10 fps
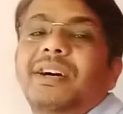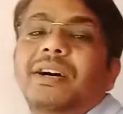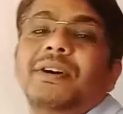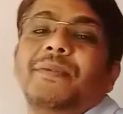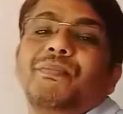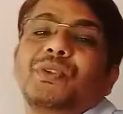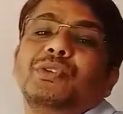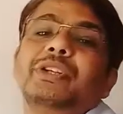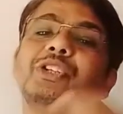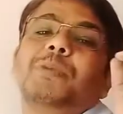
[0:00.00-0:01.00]
be there
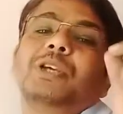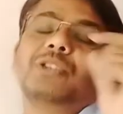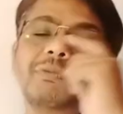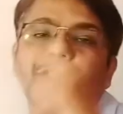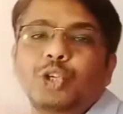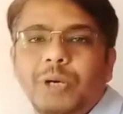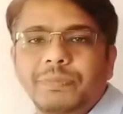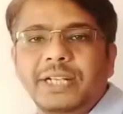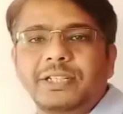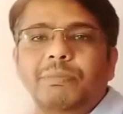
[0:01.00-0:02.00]
in the
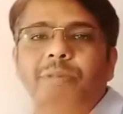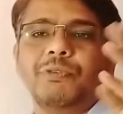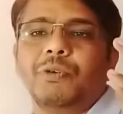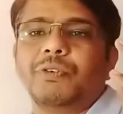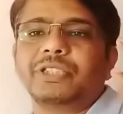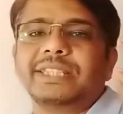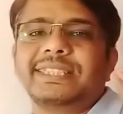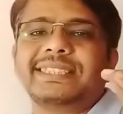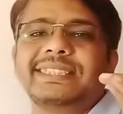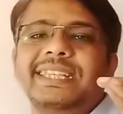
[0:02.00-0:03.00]
units place of
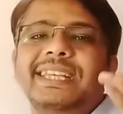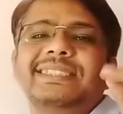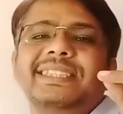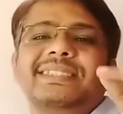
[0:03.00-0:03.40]
cube of that number?